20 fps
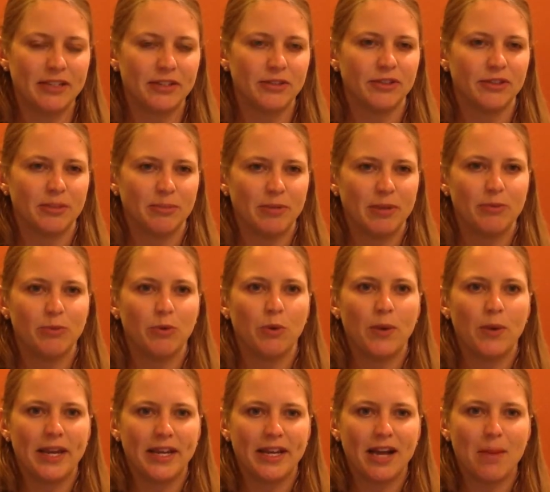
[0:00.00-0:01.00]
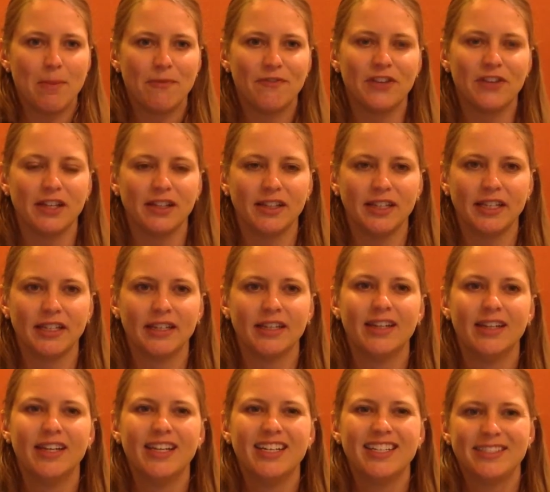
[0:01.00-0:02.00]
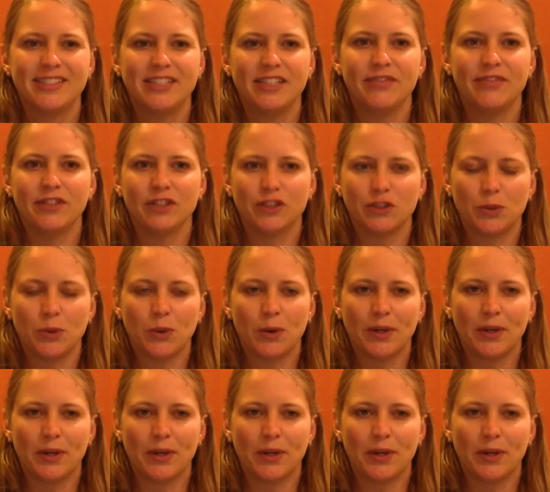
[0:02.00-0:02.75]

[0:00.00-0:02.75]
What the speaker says: So sometimes we'll wake up feeling stiff and sore,